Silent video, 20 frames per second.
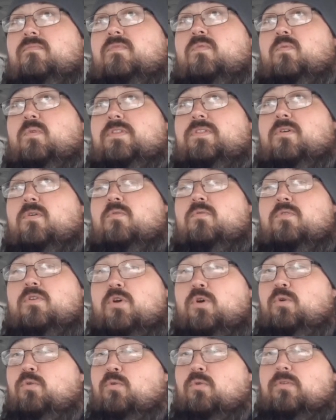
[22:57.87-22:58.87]
with old
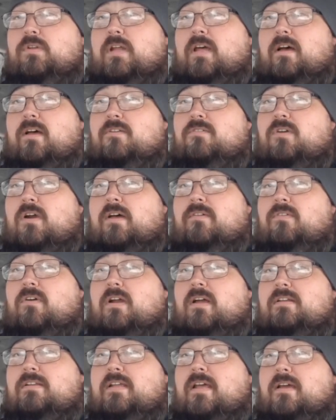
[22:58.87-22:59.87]
Google now driving
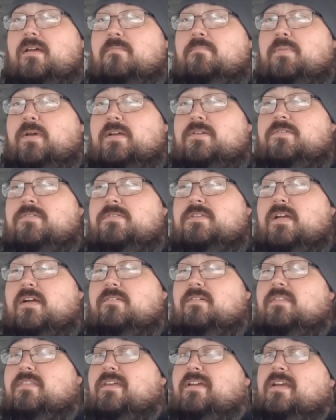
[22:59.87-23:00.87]
around taking pictures of
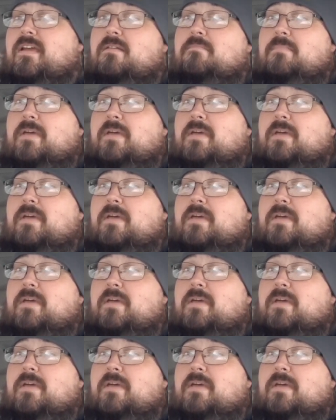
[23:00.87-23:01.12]
everything, it